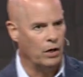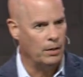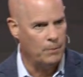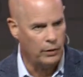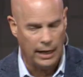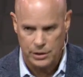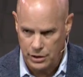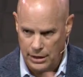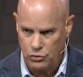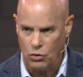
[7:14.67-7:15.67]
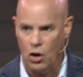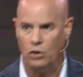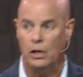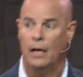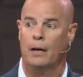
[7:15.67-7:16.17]
from, okay, stay
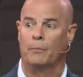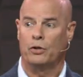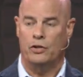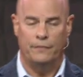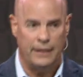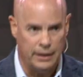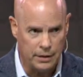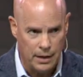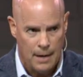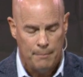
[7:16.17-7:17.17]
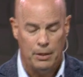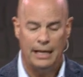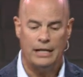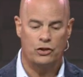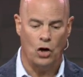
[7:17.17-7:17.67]
strong, persevere,
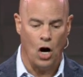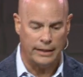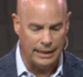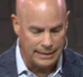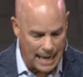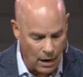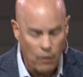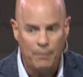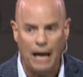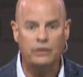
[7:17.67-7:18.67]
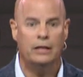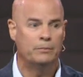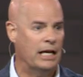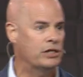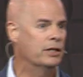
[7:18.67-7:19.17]
but he's talking now about
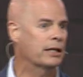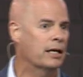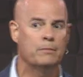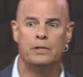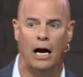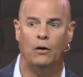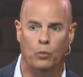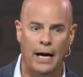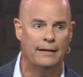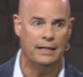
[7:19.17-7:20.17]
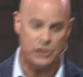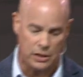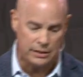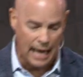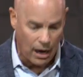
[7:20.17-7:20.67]
temptation that comes our way.
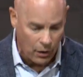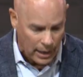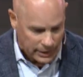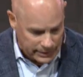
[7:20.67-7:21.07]
This is now